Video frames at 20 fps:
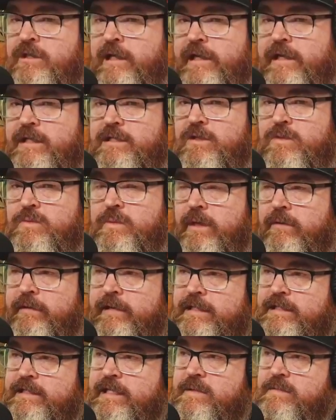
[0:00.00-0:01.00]
to ask as well. It
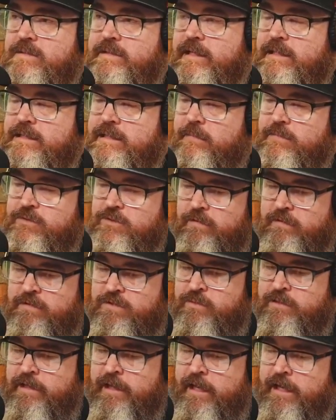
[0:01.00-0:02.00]
seems that sometimes
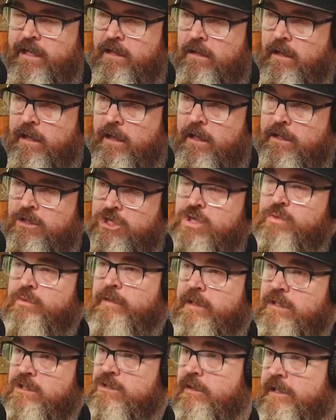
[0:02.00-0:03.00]
when a a new and
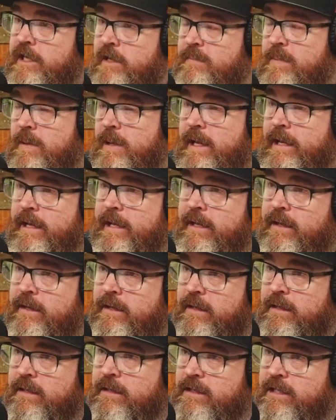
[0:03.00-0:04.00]
exciting player
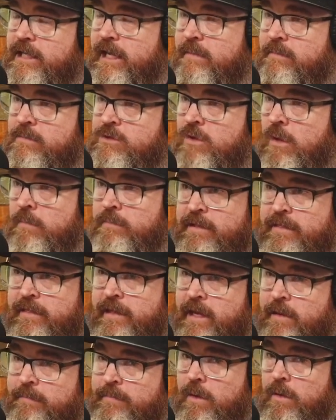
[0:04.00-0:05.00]
comes on, be they
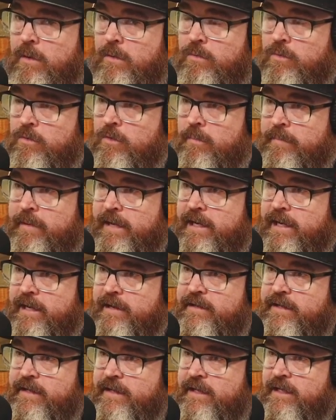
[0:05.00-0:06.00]
a bowler or a batter,
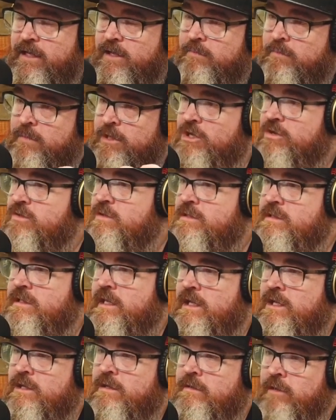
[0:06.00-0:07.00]
because
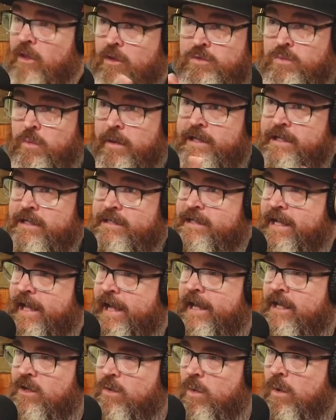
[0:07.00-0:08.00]
then those weaknesses
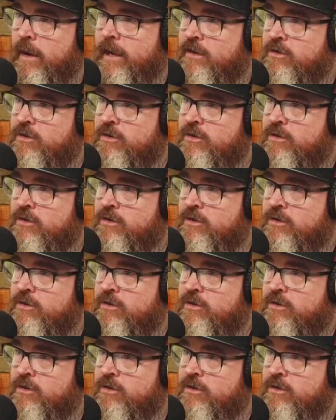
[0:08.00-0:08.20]
aren't quite